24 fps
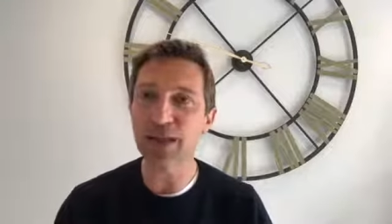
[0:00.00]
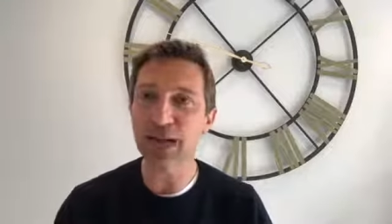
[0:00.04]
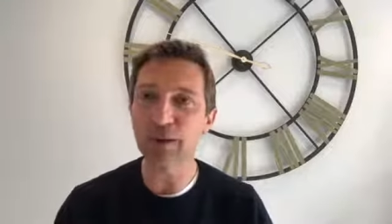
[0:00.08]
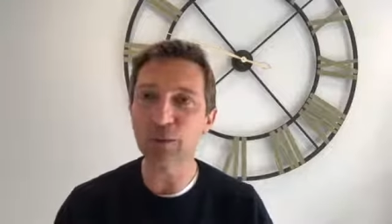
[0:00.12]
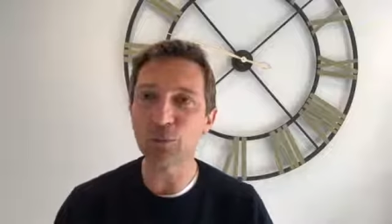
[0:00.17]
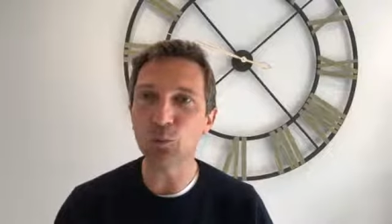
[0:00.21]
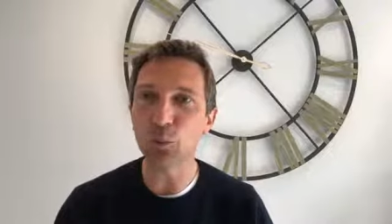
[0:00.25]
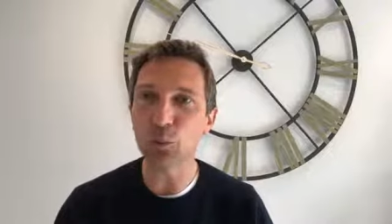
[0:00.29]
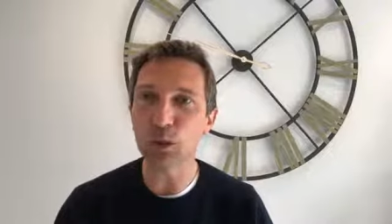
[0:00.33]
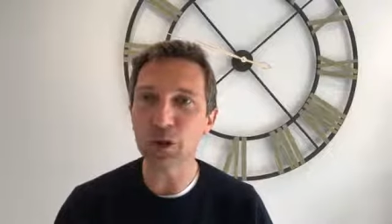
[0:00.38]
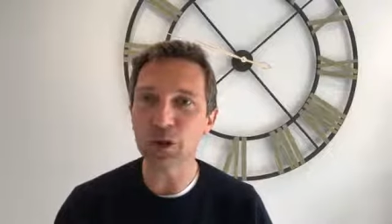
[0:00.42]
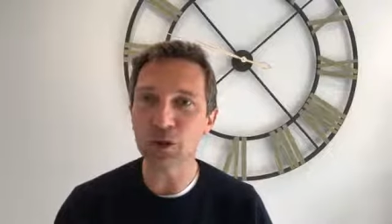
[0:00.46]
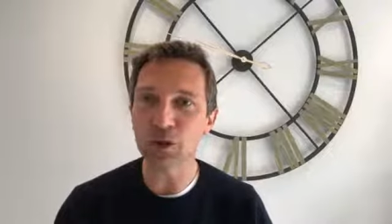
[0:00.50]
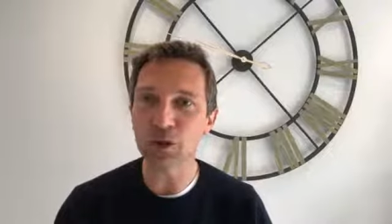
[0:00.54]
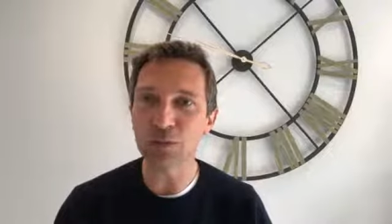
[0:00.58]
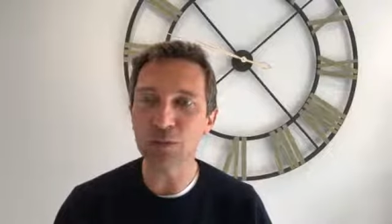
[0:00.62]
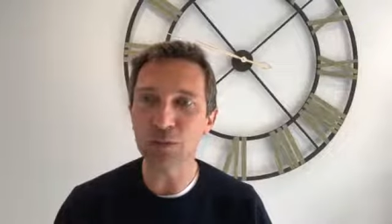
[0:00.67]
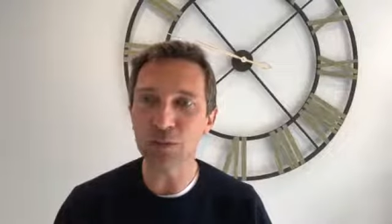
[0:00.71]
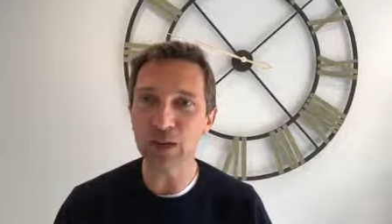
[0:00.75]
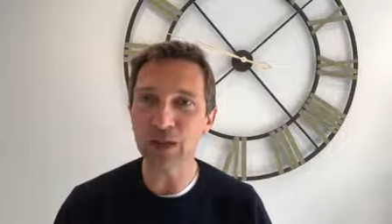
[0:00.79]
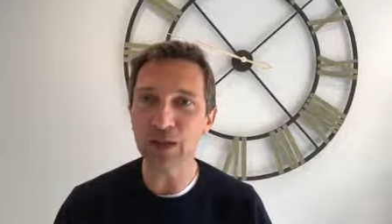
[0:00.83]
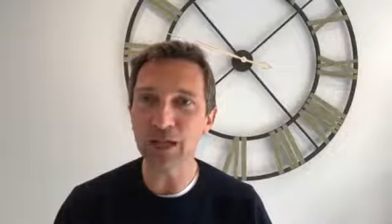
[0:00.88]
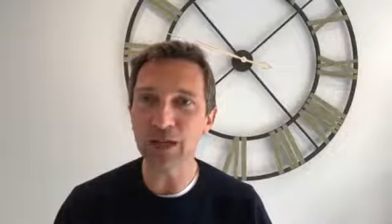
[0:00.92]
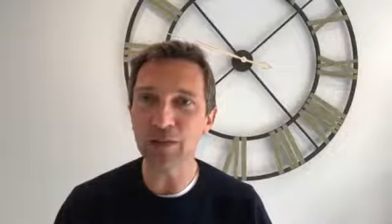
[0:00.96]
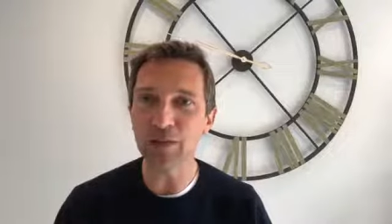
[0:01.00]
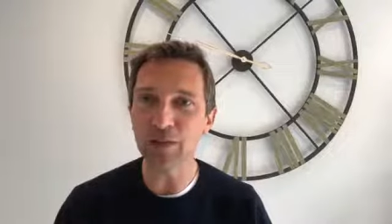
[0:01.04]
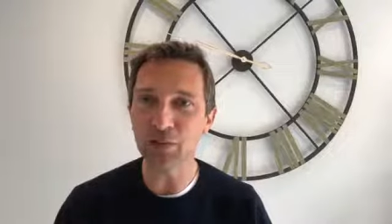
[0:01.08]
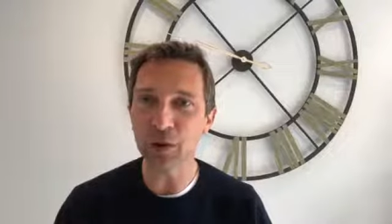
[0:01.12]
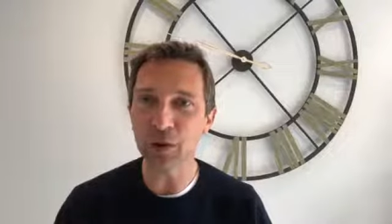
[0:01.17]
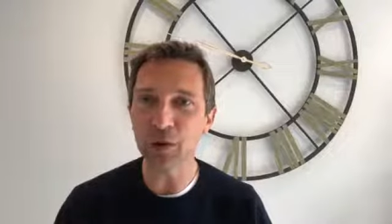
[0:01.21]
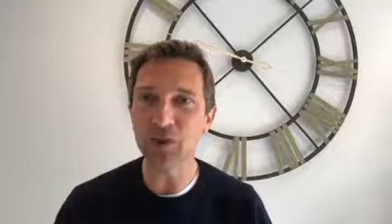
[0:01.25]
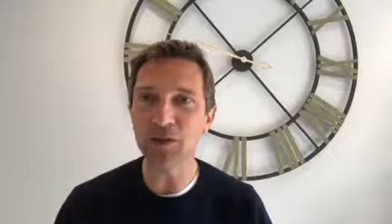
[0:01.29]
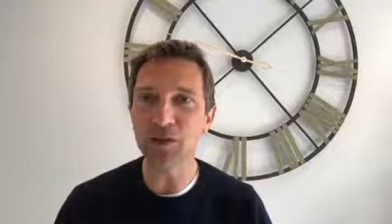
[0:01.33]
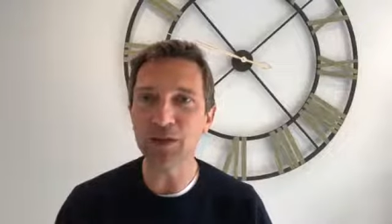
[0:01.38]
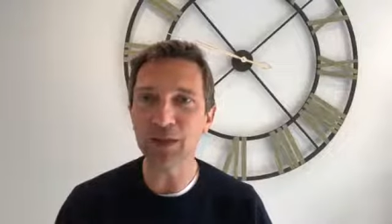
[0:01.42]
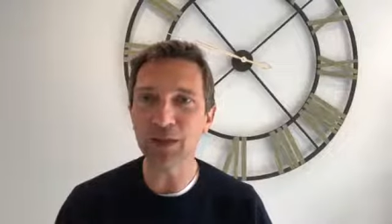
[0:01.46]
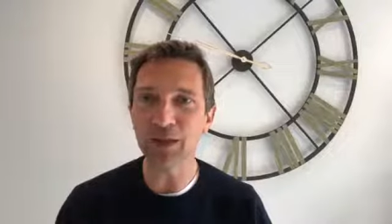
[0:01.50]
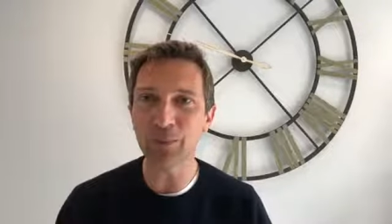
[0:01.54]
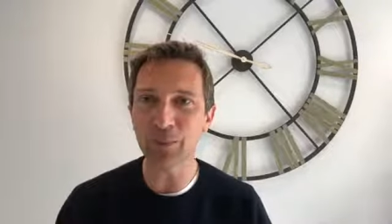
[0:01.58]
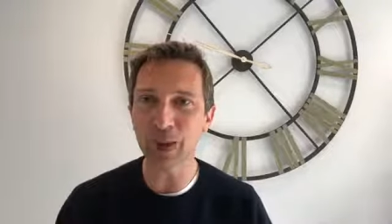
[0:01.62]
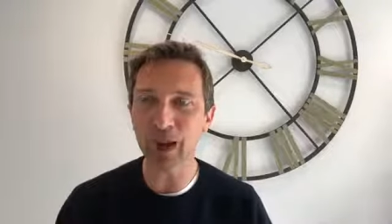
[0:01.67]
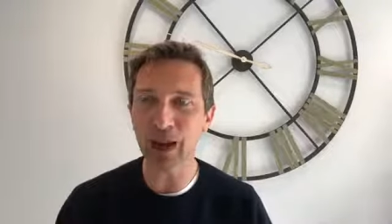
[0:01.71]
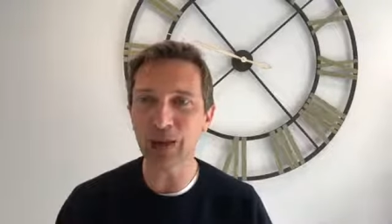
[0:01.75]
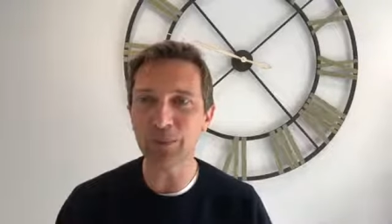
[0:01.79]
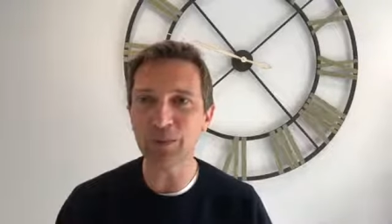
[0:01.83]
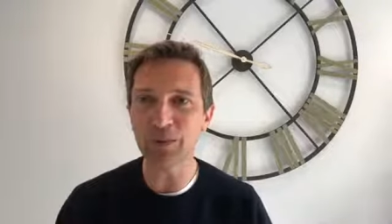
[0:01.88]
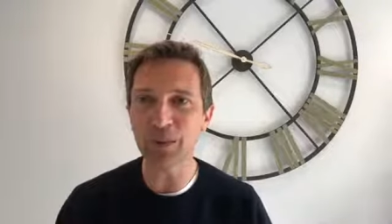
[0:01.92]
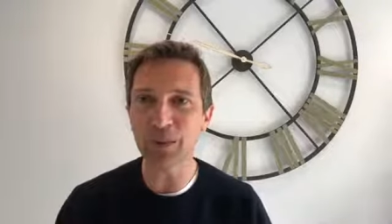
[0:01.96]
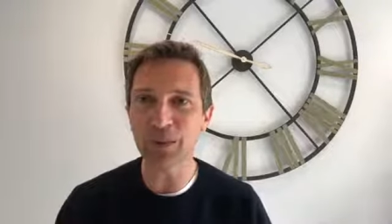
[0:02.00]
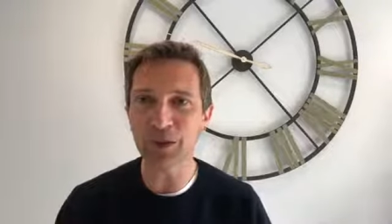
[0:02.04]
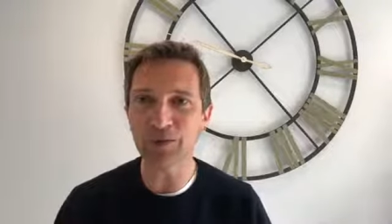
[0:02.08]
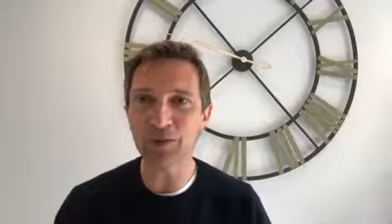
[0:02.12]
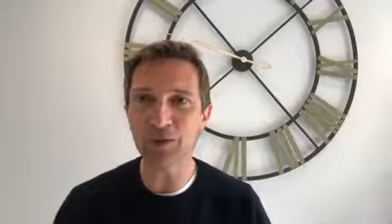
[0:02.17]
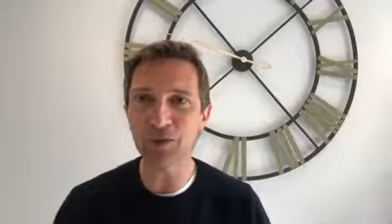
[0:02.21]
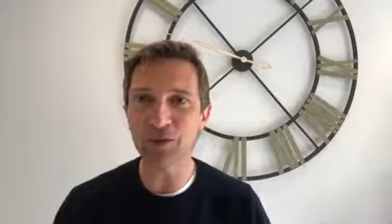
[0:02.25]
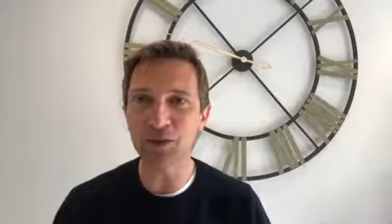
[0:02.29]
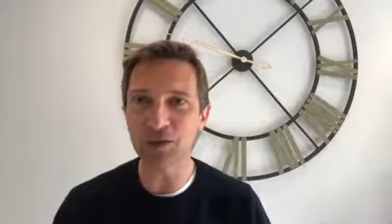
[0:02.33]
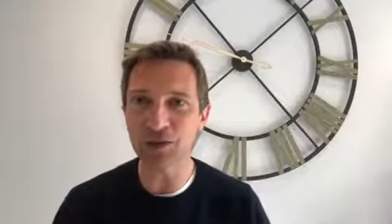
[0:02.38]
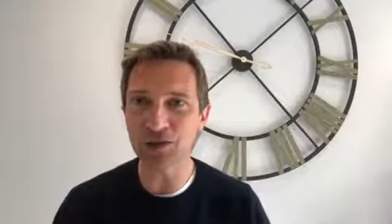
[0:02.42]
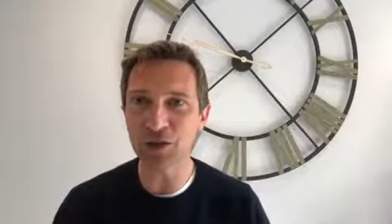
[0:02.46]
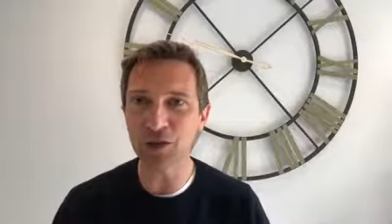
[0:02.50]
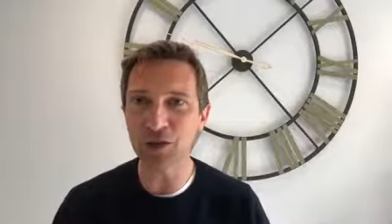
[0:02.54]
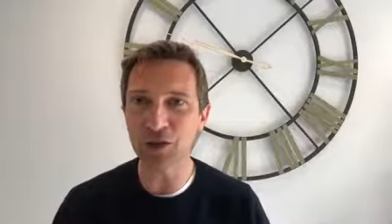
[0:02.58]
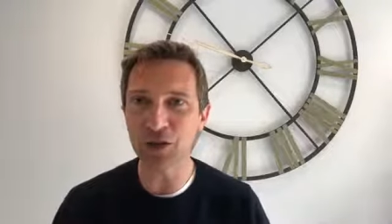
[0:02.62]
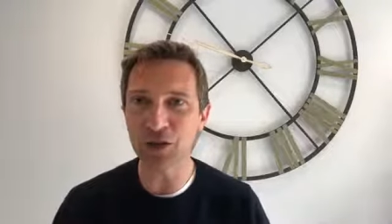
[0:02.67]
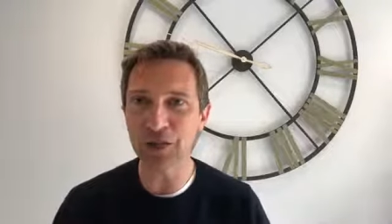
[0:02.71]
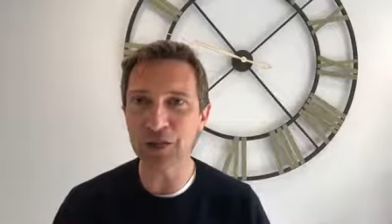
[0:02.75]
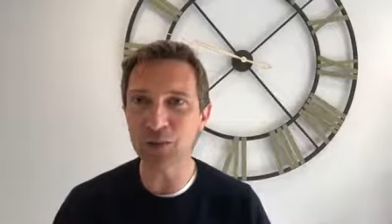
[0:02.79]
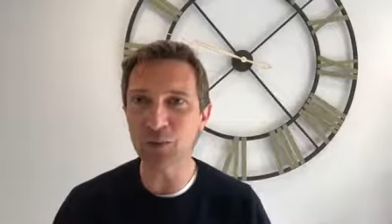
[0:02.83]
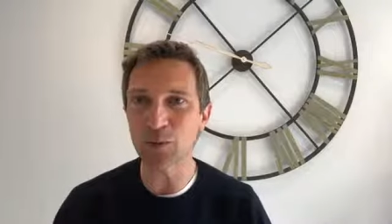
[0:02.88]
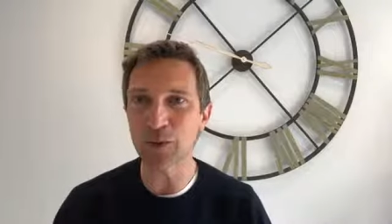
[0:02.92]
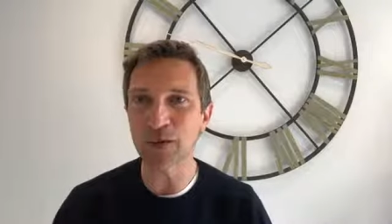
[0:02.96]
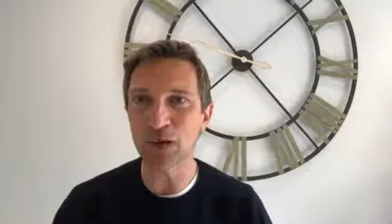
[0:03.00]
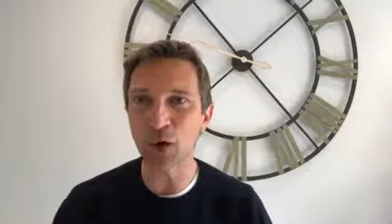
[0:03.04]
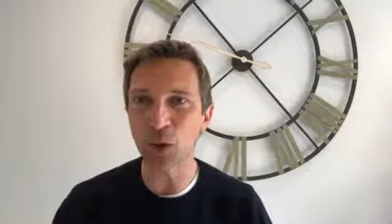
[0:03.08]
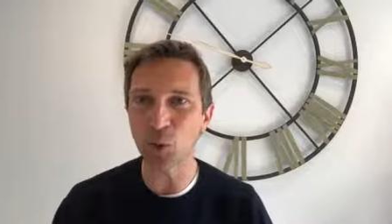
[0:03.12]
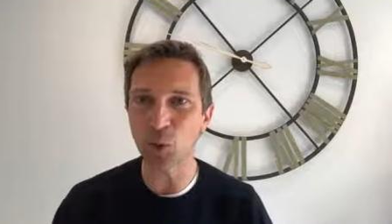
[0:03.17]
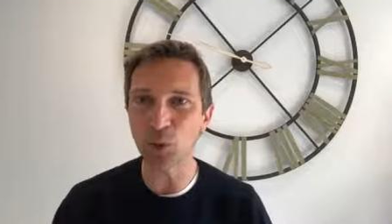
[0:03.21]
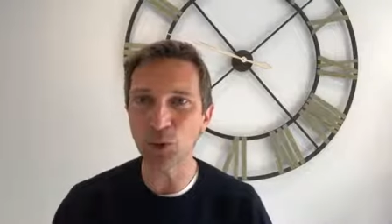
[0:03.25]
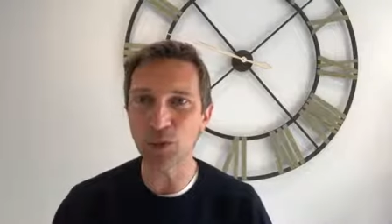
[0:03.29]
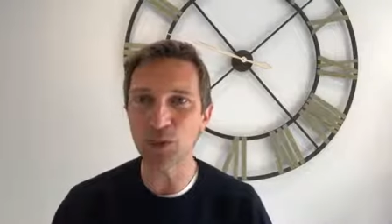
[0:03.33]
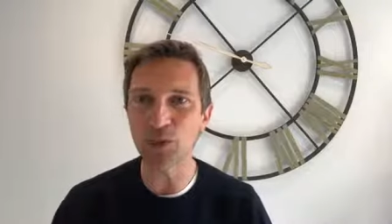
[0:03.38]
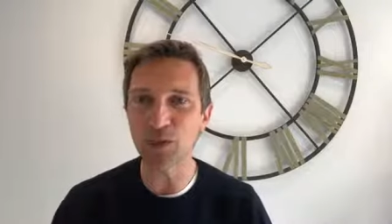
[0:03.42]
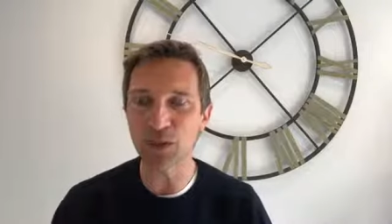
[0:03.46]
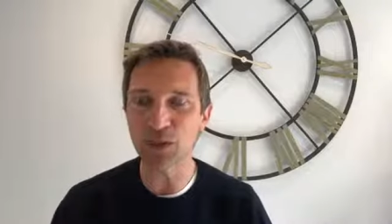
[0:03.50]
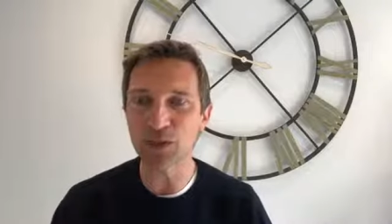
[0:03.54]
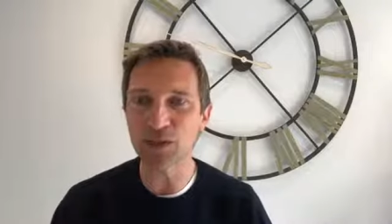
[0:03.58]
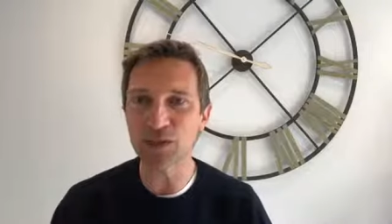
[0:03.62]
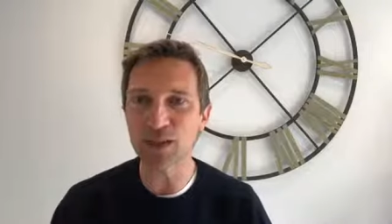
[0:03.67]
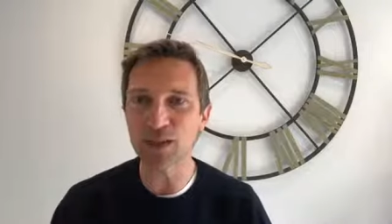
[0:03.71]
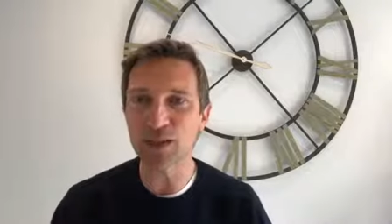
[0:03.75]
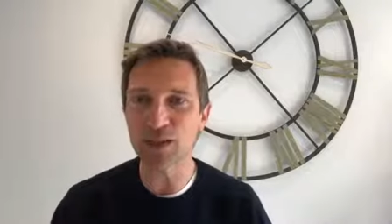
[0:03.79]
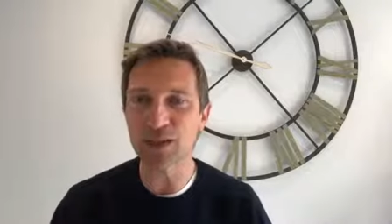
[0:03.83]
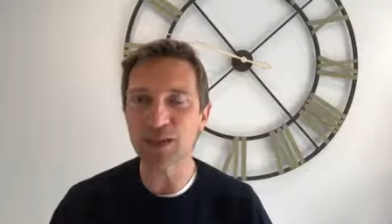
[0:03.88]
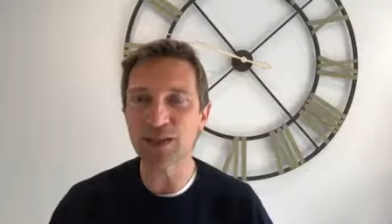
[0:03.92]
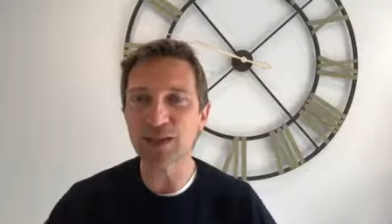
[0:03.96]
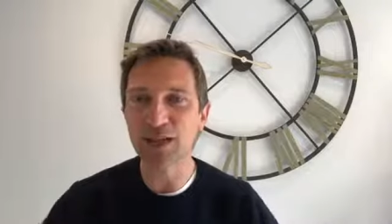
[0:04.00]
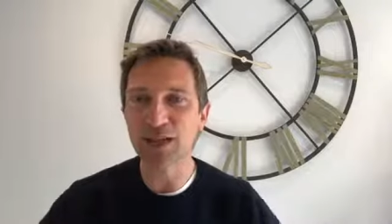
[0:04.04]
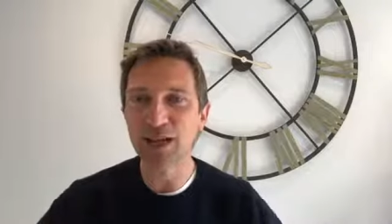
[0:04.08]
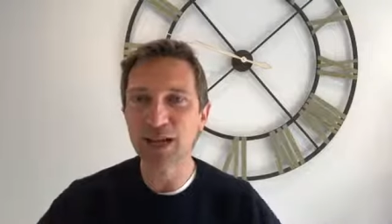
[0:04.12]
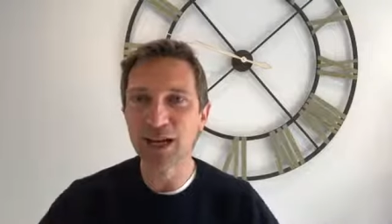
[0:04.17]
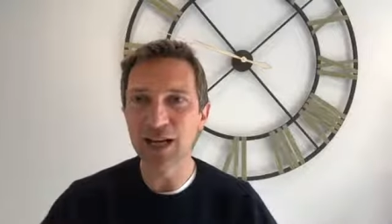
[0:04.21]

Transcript: and we should be focusing perhaps a bit of our discussion each week on one of those cities